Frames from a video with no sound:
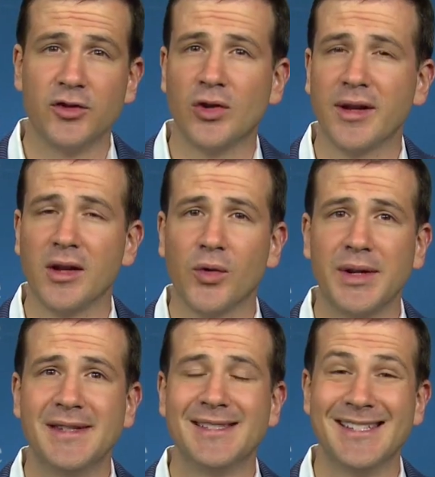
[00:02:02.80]
the drug
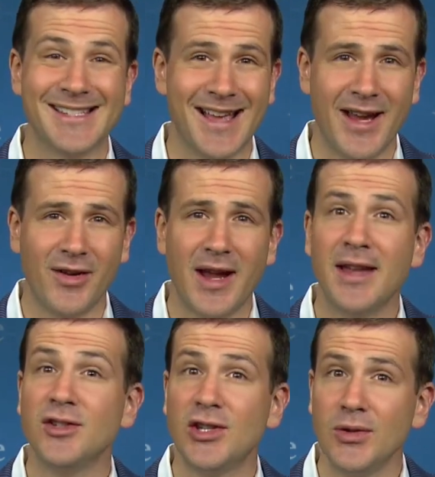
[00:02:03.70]
increased desire,
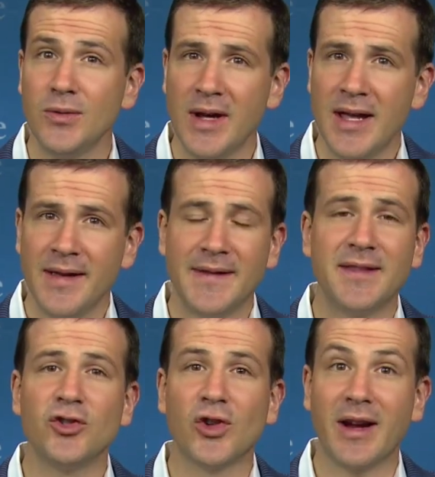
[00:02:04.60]
and two, that
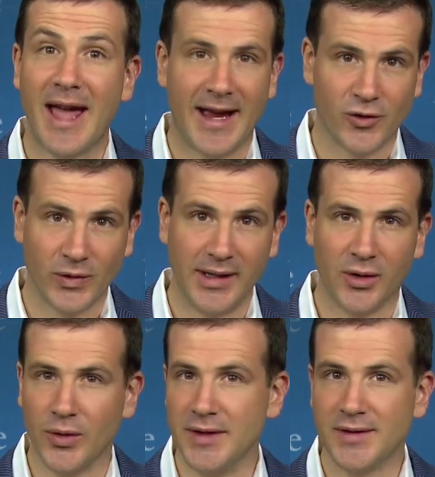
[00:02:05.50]
the drug actually
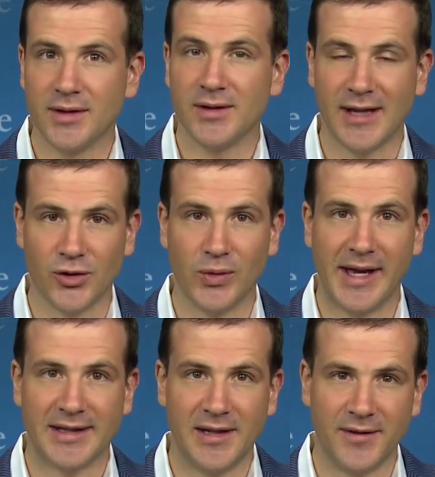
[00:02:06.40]
increased sexual
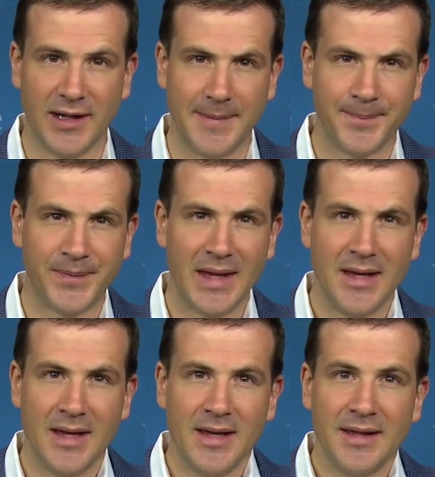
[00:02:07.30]
activity.
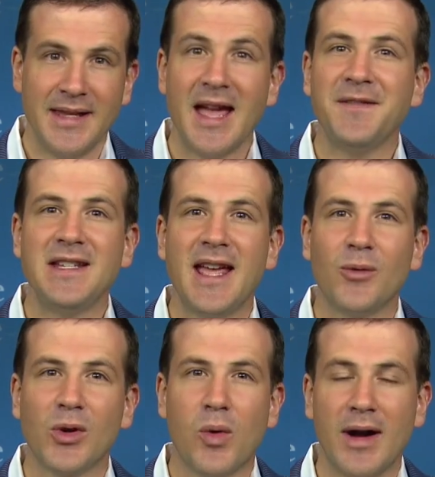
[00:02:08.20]
The FDA
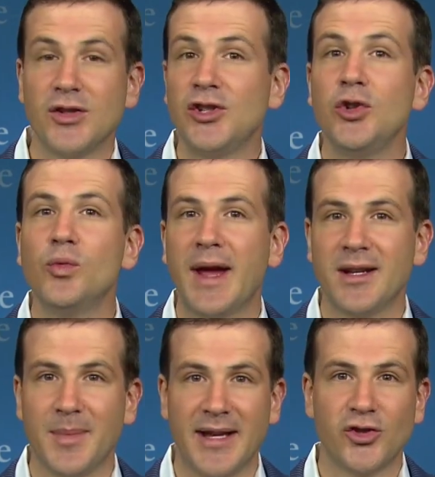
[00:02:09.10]
requires two
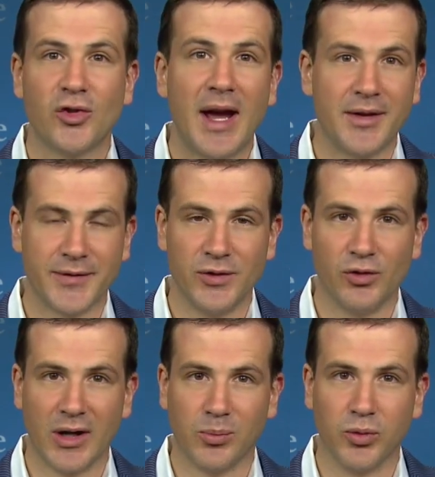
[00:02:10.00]
randomized trials for
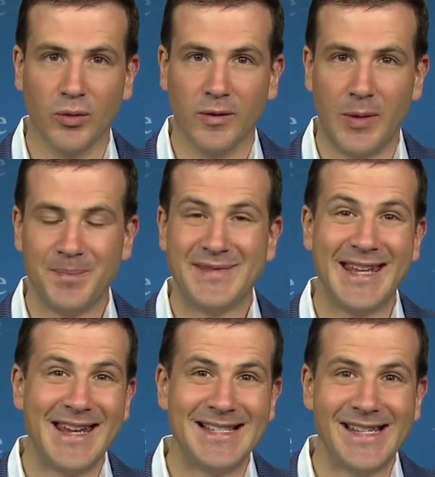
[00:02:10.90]
drug approval.
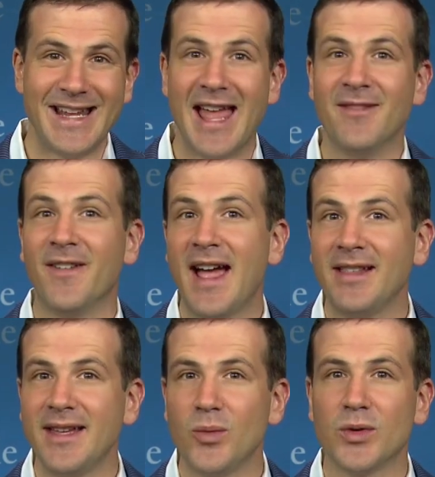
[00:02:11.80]
DAISY and
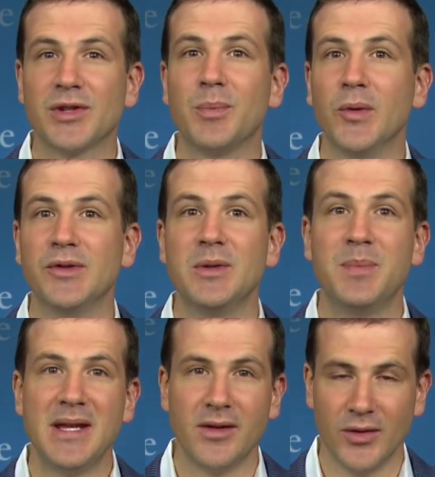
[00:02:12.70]
VIOLET were supposed to
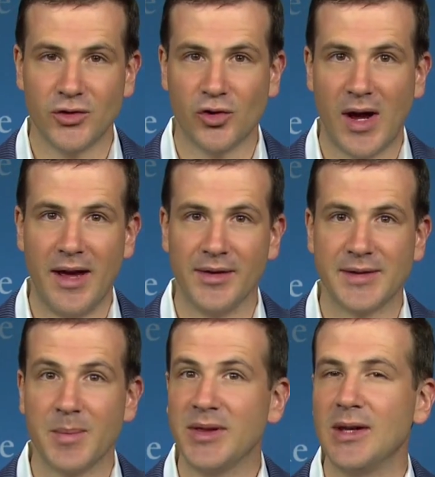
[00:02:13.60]
be those trials,
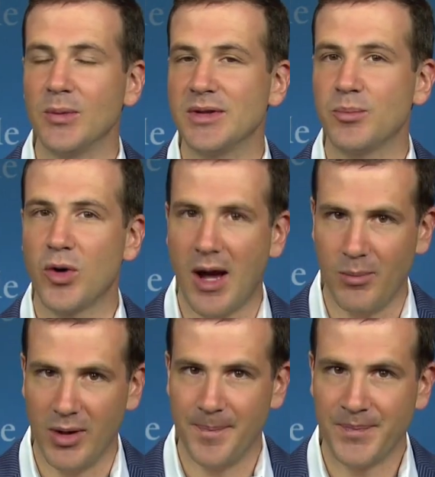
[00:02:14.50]
but there was a
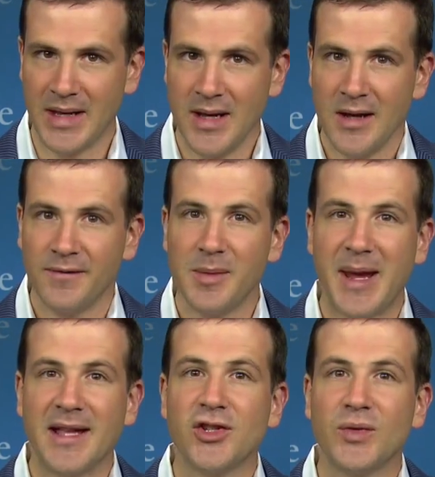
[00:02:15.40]
problem.
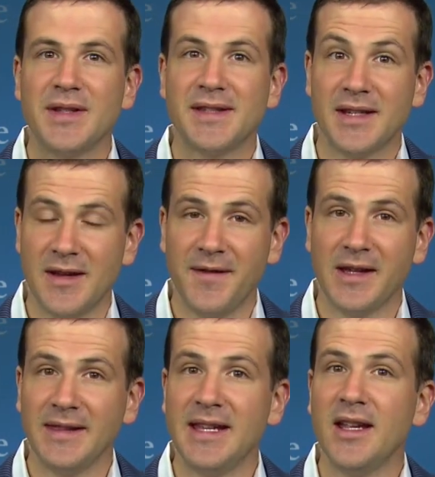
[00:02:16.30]
Flibanserin
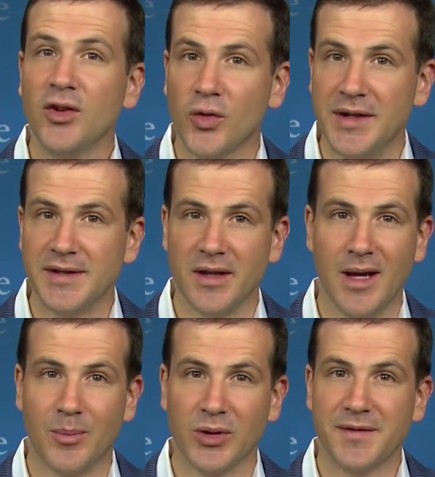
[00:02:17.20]
significantly increased the
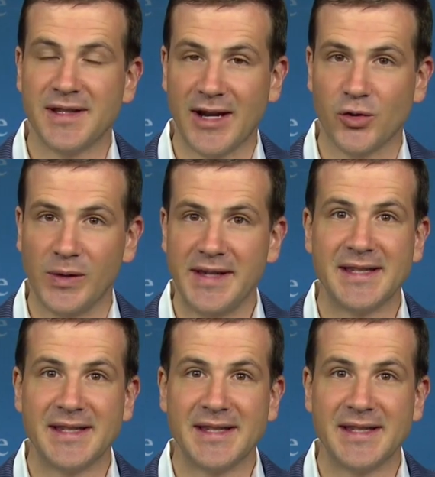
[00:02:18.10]
number of sexually